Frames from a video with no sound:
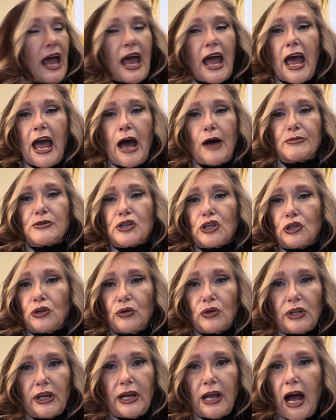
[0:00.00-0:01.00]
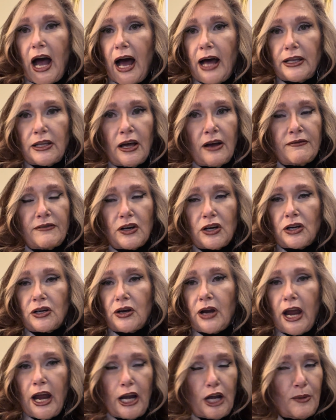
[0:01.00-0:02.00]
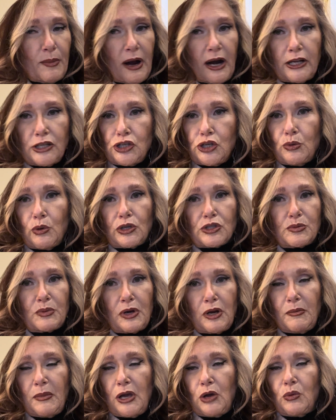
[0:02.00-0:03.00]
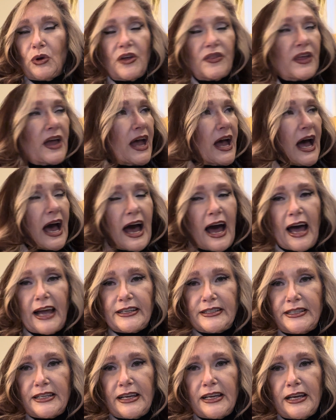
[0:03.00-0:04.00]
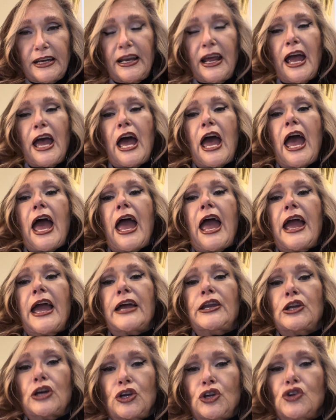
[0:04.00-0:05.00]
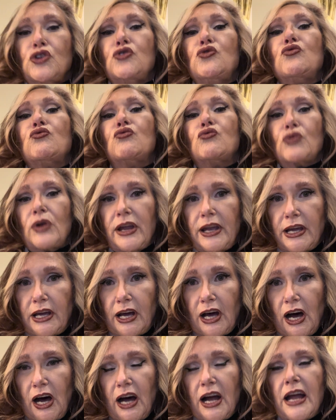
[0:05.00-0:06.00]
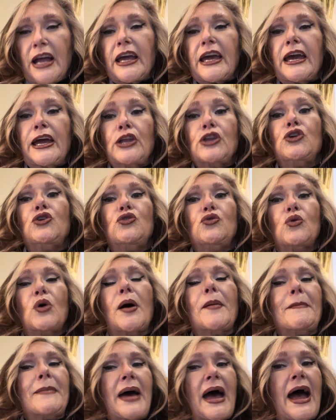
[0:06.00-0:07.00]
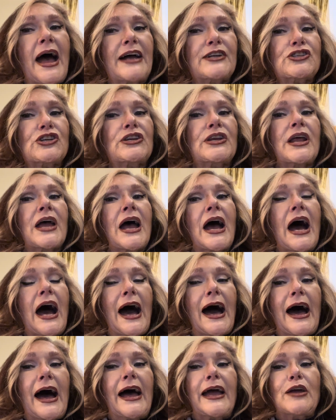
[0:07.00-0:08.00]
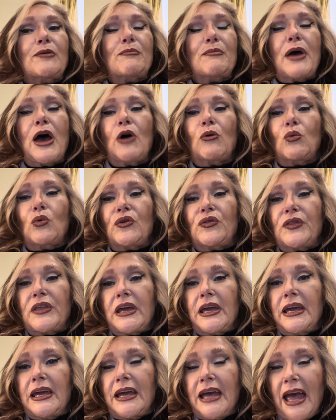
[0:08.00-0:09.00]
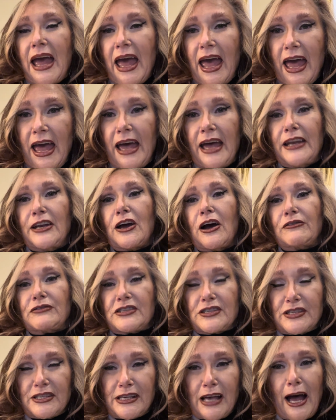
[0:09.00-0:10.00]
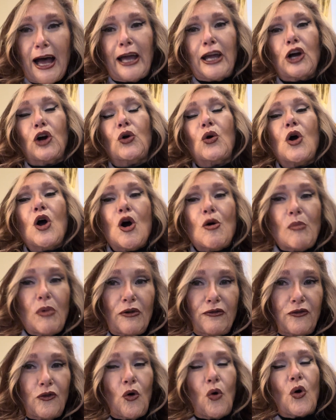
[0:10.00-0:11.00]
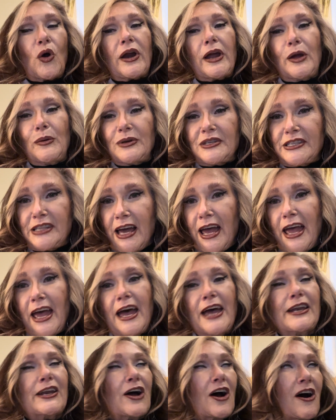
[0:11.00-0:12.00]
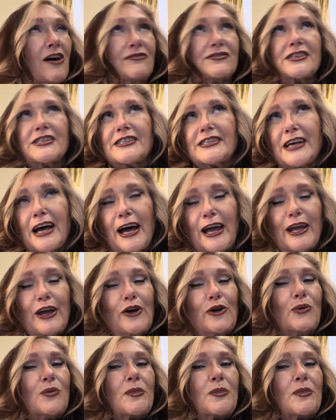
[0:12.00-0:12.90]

Absolutely. I love her. Anybody she wants me to meet with, I did. And Eureka. Can you imagine? I met with the head of CSIO before he was the head of CSIO.